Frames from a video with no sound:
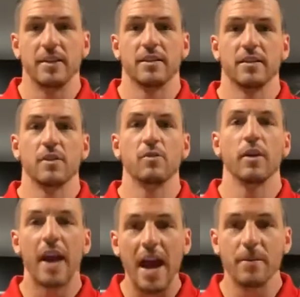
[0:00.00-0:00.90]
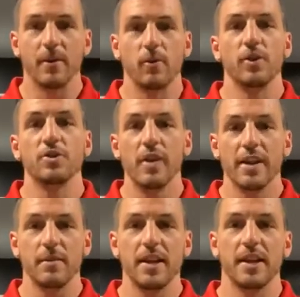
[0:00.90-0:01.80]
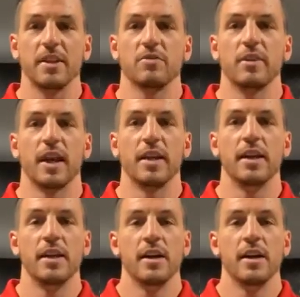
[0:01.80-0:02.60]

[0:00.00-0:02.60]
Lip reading: So what happened? What'd you end up eating this weekend?